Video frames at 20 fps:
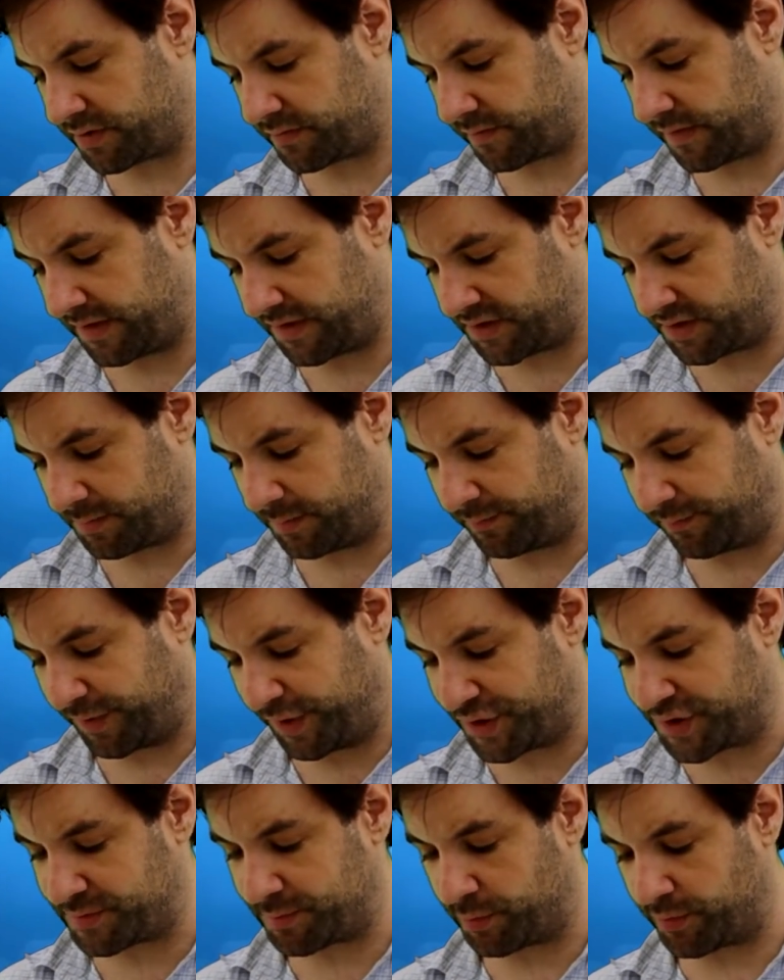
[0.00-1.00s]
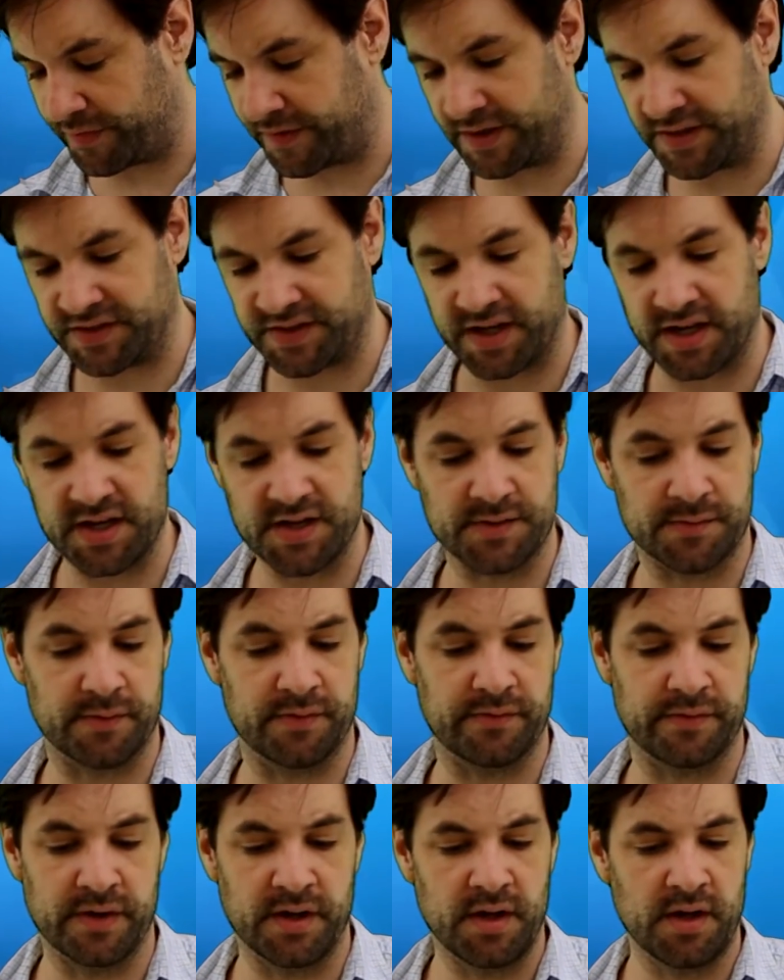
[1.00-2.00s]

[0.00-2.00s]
things to be flexible these days with